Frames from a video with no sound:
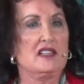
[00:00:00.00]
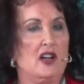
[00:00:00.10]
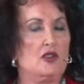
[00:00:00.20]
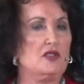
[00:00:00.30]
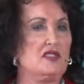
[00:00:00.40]

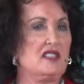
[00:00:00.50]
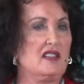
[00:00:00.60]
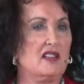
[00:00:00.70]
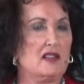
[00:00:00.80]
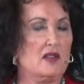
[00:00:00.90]
now you
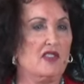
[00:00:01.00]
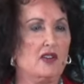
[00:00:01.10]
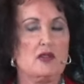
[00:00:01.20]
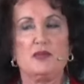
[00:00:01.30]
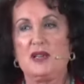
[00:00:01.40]
see that the
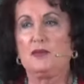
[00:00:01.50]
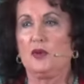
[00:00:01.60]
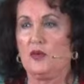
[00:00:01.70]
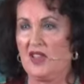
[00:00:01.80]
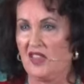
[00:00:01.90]
very
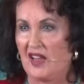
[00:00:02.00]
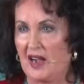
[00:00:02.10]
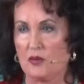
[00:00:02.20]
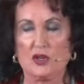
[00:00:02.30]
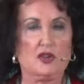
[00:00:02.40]
people we
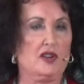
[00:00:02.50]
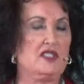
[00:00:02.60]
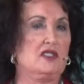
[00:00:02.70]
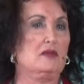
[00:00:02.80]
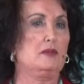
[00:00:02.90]
thought were
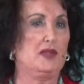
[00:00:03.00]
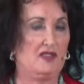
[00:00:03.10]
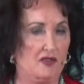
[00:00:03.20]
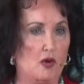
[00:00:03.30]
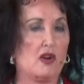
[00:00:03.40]
going to be
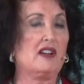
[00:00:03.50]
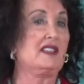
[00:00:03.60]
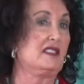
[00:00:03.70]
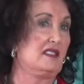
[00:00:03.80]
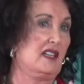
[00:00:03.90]
for
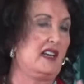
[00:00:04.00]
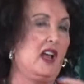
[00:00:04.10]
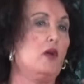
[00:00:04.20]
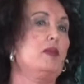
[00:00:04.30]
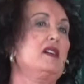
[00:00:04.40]
us and
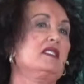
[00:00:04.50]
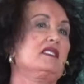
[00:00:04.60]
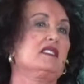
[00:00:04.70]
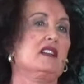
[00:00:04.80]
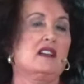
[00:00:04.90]
help
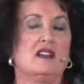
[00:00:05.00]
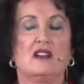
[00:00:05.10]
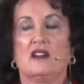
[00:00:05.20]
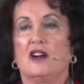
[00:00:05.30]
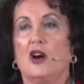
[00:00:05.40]
us
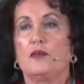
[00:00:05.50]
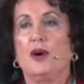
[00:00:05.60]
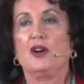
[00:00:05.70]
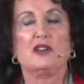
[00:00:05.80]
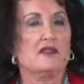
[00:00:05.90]
are
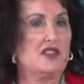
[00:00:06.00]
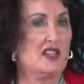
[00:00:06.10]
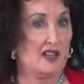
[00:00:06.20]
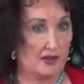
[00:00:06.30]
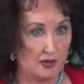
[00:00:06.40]
part of
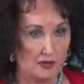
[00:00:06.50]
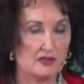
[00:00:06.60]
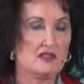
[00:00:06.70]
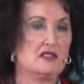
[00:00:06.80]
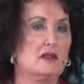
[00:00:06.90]
the other
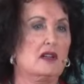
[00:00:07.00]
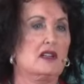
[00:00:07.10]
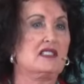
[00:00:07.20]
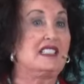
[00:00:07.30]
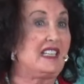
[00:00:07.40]

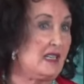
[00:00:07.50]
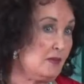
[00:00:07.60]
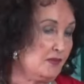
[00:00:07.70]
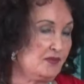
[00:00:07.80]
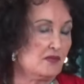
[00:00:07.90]
uh,
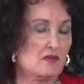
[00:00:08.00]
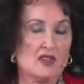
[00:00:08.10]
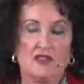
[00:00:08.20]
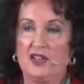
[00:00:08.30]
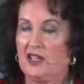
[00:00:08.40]
team
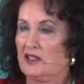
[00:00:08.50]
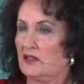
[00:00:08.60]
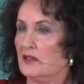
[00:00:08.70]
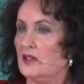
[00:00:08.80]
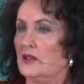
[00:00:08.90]
that is